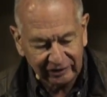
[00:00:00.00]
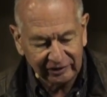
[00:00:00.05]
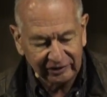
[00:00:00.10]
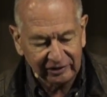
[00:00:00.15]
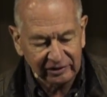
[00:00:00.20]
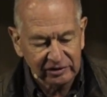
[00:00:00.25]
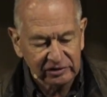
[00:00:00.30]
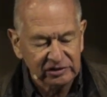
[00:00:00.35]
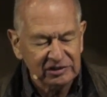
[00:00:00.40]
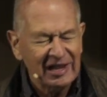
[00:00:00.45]

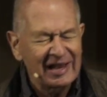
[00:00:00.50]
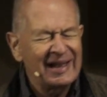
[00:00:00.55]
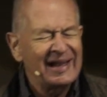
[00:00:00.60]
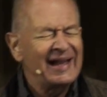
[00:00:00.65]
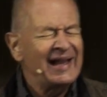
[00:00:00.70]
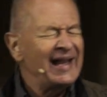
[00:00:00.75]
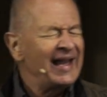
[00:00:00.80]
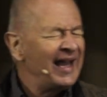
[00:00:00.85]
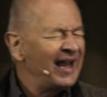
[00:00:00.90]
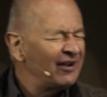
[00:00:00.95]
is
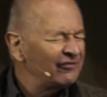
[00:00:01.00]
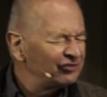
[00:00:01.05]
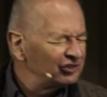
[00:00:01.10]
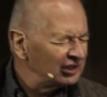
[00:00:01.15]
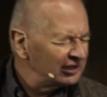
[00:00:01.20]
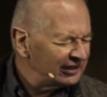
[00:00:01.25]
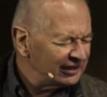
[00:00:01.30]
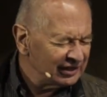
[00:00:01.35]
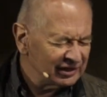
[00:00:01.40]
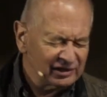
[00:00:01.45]

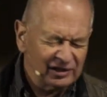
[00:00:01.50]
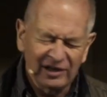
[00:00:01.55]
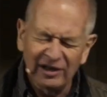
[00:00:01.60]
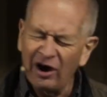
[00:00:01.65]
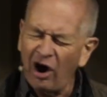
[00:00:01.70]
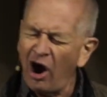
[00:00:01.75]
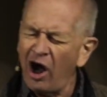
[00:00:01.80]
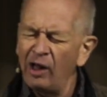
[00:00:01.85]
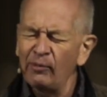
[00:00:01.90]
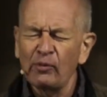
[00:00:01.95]
heavily,
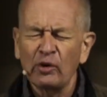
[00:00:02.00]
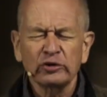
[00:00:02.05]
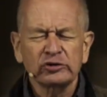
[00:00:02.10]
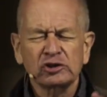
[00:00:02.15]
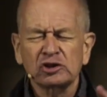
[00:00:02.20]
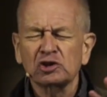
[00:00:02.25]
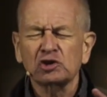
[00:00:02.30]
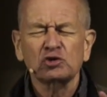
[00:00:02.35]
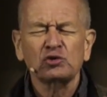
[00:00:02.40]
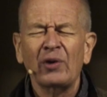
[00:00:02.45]

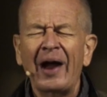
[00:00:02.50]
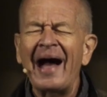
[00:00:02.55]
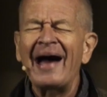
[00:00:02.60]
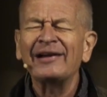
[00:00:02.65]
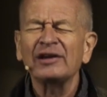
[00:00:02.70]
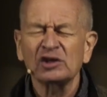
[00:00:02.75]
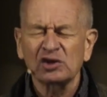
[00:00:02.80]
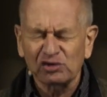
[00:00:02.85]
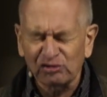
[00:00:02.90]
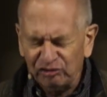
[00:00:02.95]
almost
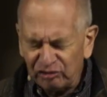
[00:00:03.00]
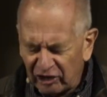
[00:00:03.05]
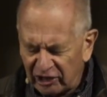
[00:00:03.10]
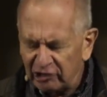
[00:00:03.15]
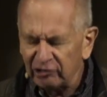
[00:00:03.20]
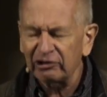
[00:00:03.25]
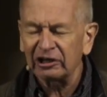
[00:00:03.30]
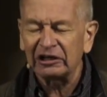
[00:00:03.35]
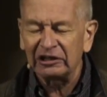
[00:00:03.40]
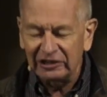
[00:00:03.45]

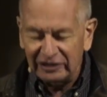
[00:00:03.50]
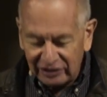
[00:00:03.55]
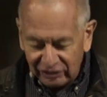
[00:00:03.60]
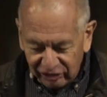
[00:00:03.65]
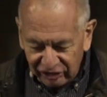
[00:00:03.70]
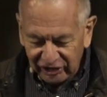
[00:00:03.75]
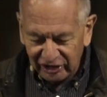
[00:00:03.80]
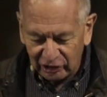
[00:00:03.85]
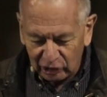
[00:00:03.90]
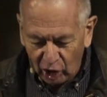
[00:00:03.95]
stratospherically
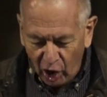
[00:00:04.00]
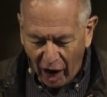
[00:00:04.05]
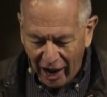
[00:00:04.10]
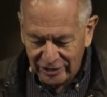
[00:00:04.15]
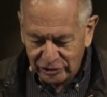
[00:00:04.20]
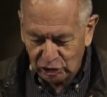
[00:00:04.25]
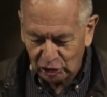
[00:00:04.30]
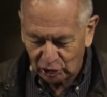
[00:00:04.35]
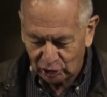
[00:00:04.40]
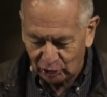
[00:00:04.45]

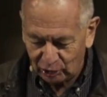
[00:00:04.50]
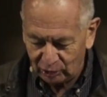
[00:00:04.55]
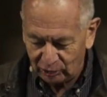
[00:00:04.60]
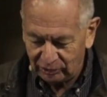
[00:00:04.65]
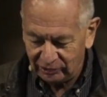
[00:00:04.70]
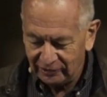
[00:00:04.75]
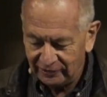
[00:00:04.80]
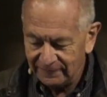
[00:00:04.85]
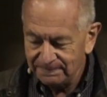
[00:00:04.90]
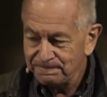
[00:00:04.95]
theological.
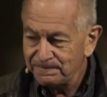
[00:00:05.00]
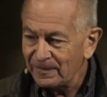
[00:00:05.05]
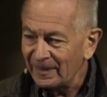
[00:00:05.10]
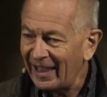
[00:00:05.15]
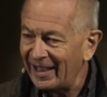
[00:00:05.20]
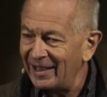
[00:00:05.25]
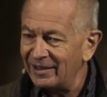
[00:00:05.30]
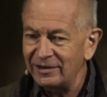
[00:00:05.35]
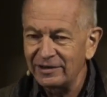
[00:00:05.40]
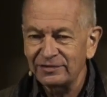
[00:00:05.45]

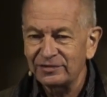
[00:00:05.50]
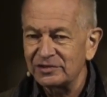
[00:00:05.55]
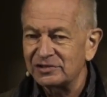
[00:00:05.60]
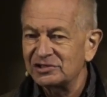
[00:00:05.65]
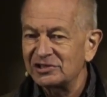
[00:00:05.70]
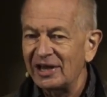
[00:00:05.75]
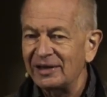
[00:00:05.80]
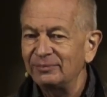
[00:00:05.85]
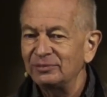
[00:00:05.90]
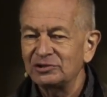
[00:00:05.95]
And at the
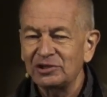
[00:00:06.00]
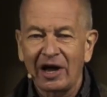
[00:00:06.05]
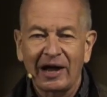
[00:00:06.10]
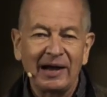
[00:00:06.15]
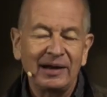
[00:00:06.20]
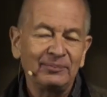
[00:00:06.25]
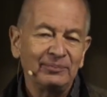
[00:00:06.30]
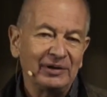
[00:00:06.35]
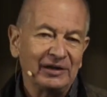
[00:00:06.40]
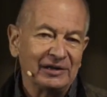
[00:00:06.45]
same
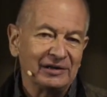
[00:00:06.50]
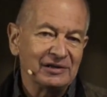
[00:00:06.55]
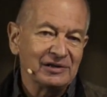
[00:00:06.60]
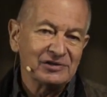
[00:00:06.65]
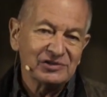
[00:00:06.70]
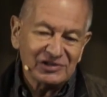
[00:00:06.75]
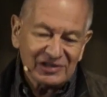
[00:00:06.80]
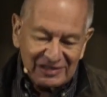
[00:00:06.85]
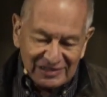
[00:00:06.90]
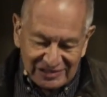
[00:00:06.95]
time, it
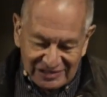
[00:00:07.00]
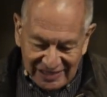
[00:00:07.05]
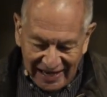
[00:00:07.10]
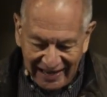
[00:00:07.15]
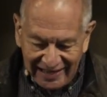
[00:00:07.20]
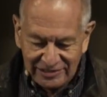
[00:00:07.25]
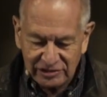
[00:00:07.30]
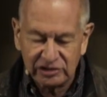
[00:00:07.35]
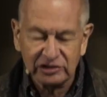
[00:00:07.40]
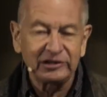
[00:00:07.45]
is
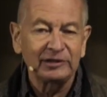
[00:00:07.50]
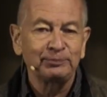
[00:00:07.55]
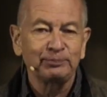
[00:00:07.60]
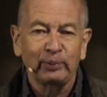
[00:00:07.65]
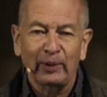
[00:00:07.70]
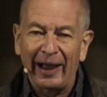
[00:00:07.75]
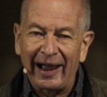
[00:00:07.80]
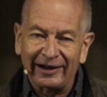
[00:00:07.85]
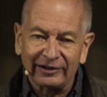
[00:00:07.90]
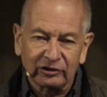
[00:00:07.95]
intensely
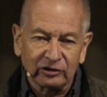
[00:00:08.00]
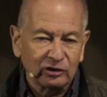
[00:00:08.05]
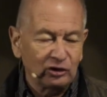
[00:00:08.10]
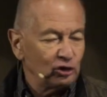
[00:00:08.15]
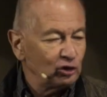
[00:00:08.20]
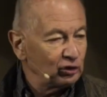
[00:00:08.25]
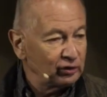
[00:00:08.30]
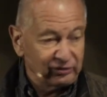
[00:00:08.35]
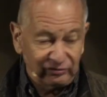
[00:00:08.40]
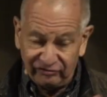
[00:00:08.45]

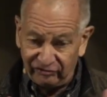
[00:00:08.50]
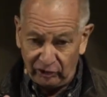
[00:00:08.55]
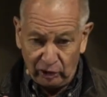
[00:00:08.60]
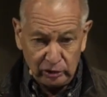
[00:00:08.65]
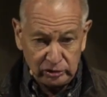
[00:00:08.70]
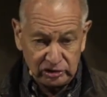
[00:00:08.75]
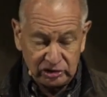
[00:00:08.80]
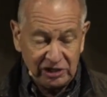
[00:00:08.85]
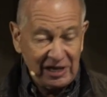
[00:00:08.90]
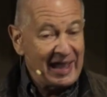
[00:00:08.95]
practical. The
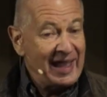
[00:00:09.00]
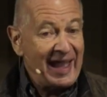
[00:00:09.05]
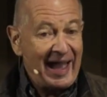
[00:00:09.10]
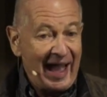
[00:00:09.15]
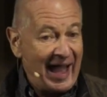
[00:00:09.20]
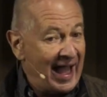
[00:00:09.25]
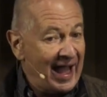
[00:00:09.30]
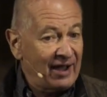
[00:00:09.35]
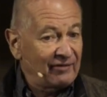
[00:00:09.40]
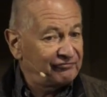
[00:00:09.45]
first
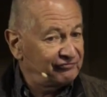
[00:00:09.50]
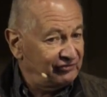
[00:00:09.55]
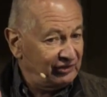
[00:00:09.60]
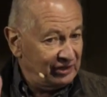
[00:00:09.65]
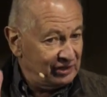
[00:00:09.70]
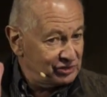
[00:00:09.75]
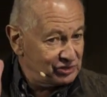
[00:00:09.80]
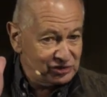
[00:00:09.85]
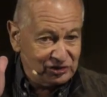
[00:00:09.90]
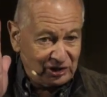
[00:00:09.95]
half
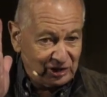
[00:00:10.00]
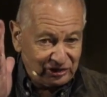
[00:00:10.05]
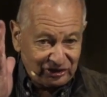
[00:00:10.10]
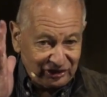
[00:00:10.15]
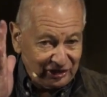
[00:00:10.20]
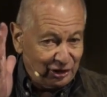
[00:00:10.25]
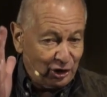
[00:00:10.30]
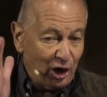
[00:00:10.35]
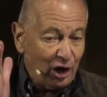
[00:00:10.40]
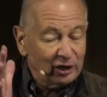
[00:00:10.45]
is the
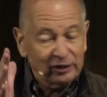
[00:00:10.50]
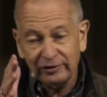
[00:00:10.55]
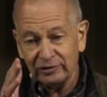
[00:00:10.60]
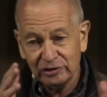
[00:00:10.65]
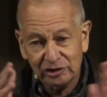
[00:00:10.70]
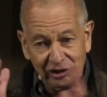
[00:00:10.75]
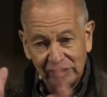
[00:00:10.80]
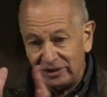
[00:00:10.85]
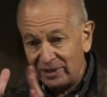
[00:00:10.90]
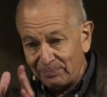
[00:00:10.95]

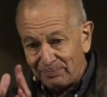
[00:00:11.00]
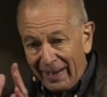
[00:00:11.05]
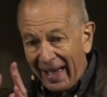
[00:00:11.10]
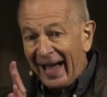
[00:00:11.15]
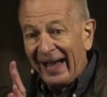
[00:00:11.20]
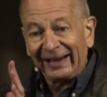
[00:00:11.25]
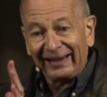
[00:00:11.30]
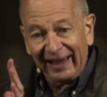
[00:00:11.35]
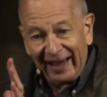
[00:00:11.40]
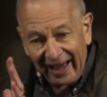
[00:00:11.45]
theology. The
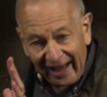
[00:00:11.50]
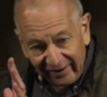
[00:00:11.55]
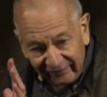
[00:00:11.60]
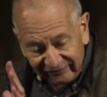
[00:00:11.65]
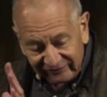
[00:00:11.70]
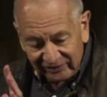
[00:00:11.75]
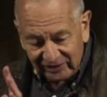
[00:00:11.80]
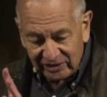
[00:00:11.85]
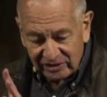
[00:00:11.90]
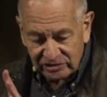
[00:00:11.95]
back
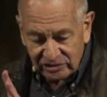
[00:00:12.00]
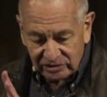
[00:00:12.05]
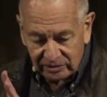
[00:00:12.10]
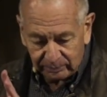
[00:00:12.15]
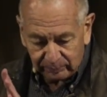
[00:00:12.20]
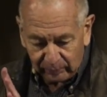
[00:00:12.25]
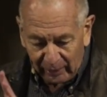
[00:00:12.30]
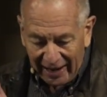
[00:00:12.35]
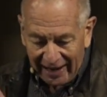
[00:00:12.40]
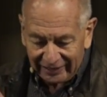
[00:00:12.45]
half is the
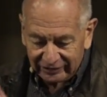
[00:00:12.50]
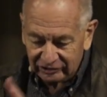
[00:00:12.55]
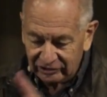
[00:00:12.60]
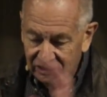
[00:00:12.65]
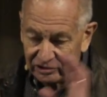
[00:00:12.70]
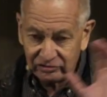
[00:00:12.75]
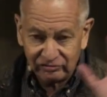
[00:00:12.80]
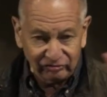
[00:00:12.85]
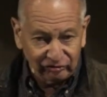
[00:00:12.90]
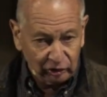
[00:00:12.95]

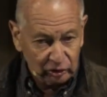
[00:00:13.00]
practice,